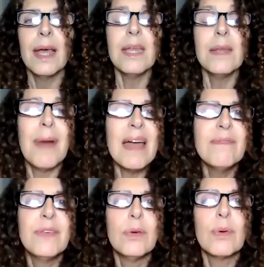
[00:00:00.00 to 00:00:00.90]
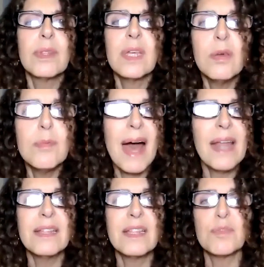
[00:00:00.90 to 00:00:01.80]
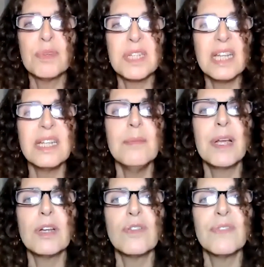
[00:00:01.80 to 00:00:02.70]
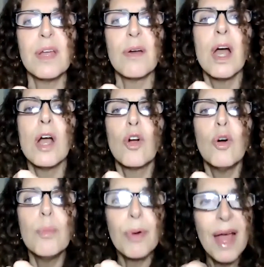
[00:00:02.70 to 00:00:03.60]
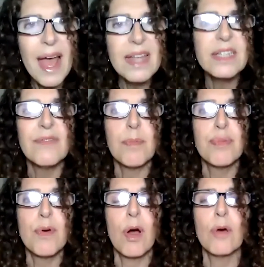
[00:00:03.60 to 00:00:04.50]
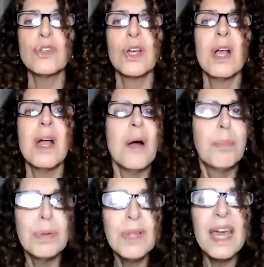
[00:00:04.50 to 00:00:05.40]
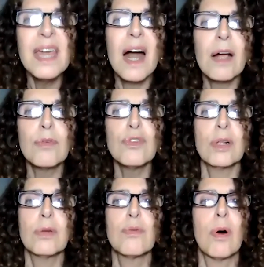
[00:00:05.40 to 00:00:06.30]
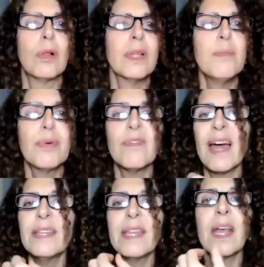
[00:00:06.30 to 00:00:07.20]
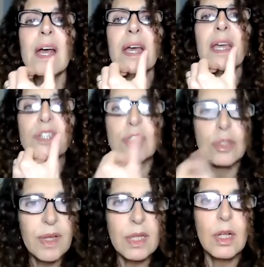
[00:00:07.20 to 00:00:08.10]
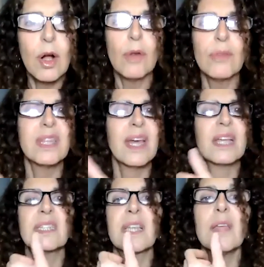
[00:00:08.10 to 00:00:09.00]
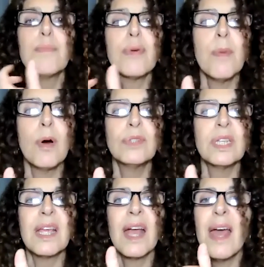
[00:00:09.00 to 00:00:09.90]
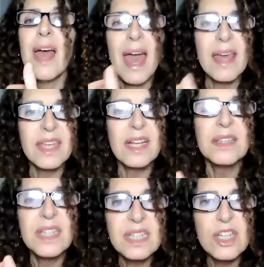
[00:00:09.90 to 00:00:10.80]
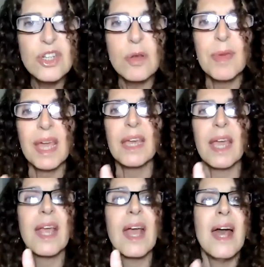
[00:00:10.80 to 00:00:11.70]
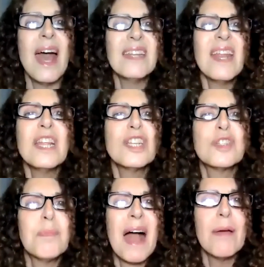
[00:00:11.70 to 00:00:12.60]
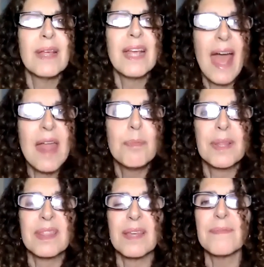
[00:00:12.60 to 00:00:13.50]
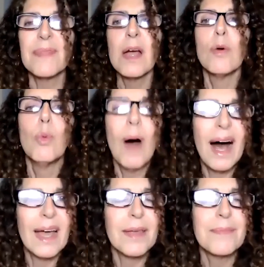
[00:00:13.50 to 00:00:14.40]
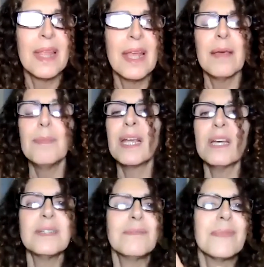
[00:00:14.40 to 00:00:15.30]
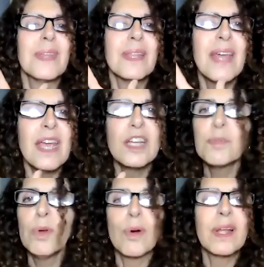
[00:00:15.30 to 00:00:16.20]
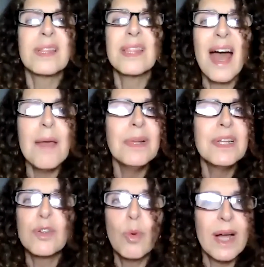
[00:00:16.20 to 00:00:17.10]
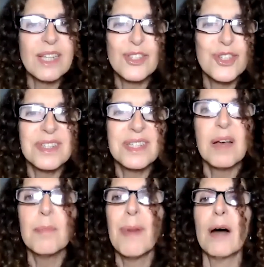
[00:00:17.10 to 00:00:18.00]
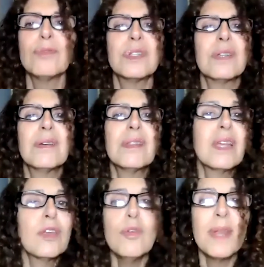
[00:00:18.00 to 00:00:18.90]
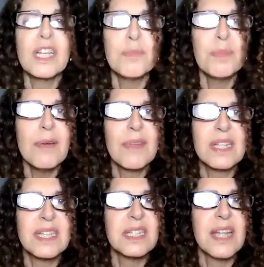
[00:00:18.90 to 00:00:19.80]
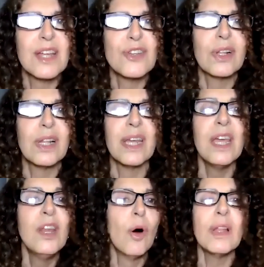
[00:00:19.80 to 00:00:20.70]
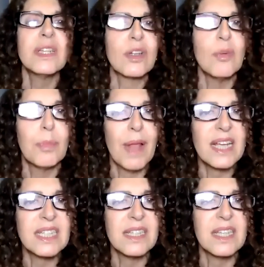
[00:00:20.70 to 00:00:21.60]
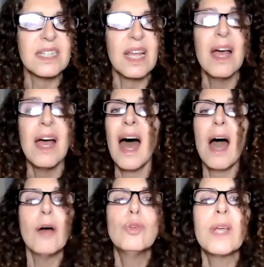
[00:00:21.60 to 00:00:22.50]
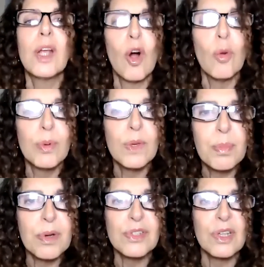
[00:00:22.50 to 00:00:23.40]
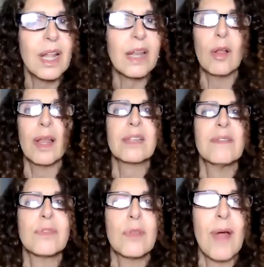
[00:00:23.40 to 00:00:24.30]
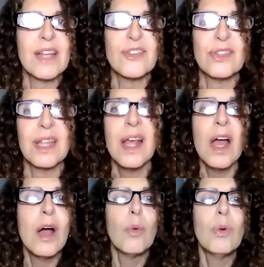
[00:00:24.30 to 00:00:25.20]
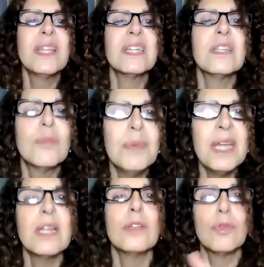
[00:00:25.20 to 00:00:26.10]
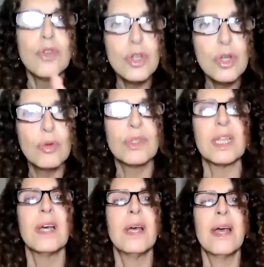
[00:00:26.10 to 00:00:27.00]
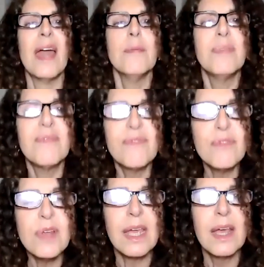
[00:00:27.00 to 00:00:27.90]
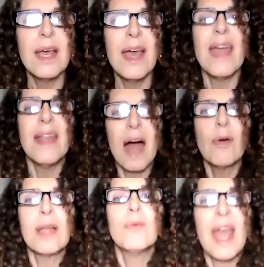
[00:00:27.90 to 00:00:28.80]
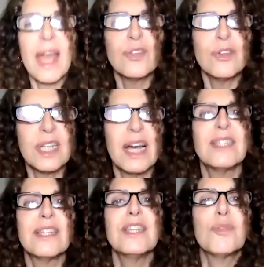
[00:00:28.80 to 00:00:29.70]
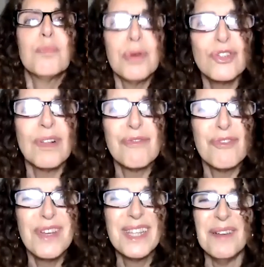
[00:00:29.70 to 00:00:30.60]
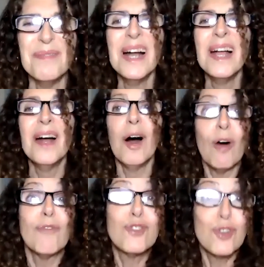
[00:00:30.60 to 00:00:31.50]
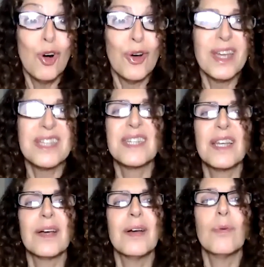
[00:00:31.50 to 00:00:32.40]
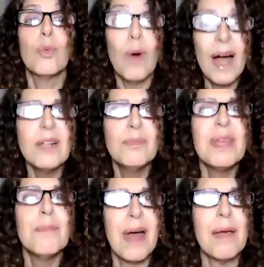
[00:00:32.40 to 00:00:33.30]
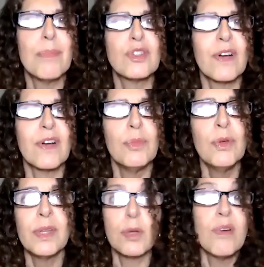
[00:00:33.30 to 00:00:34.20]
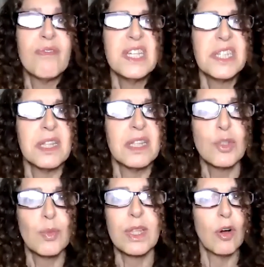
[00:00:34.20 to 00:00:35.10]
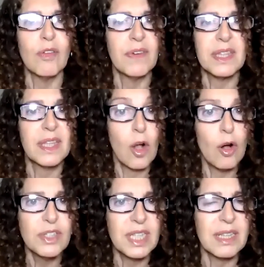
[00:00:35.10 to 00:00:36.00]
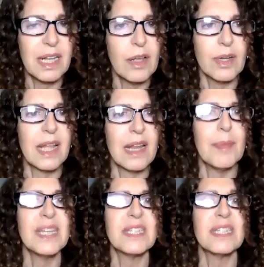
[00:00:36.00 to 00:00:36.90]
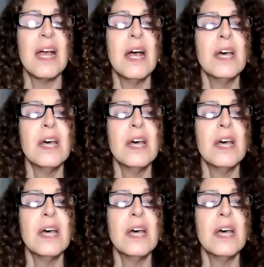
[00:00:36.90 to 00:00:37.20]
In my view, the humanities, precisely because of their comprehensive approach, play a crucial role in providing historical context, in promoting ethical decision-making, and in inspiring empathy. Why? Because they explore timeless questions about the human experience, essentially, in all its complexities. How do we cope with personal and collective tragedy? What does it mean to choose and be free? And how can we exercise this personal freedom of choice while being members of a community. We're facing this COVID constantly on a daily basis.